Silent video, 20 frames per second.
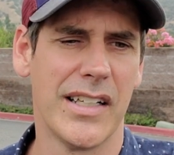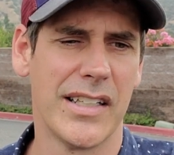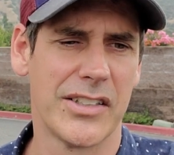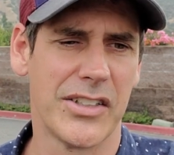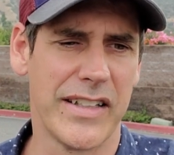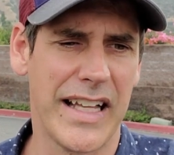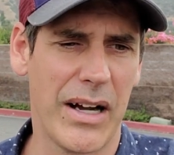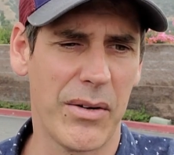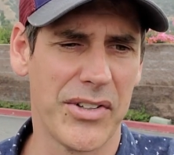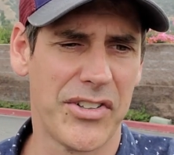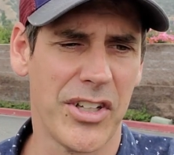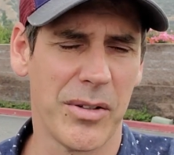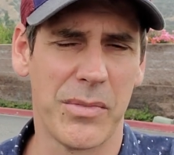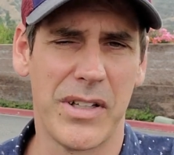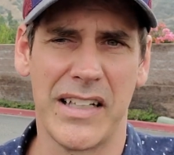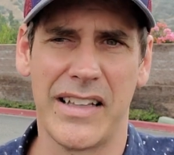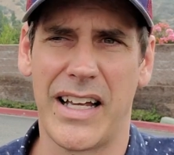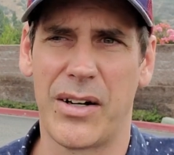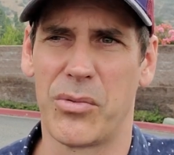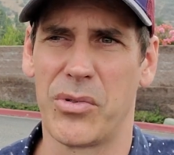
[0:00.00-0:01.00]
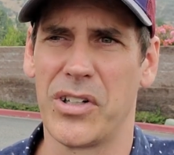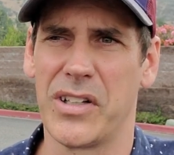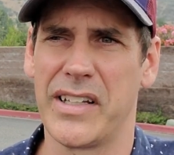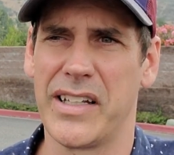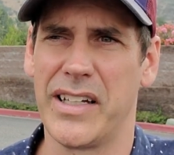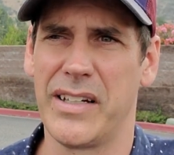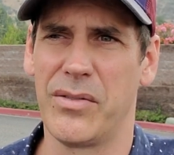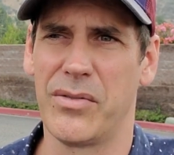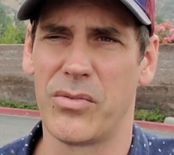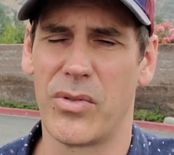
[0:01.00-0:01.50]
So that was something that
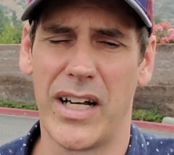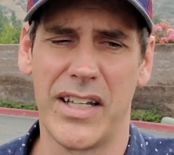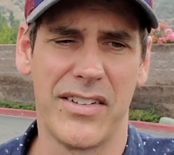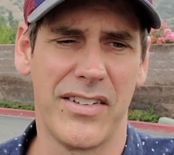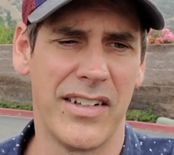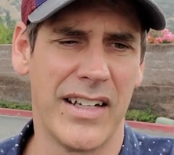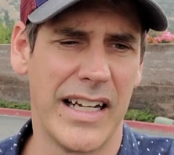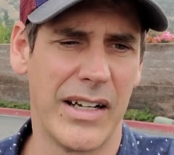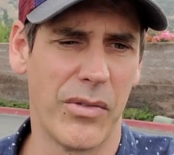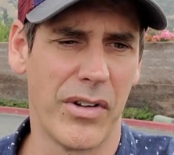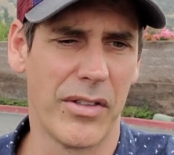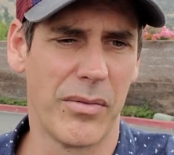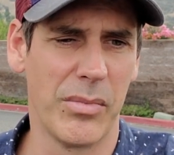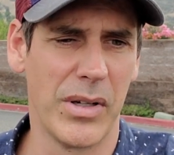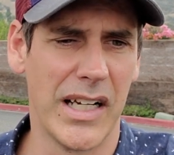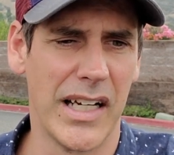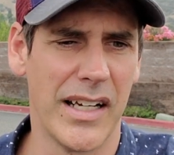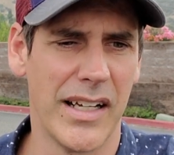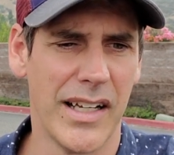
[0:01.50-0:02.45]
really resonated with me.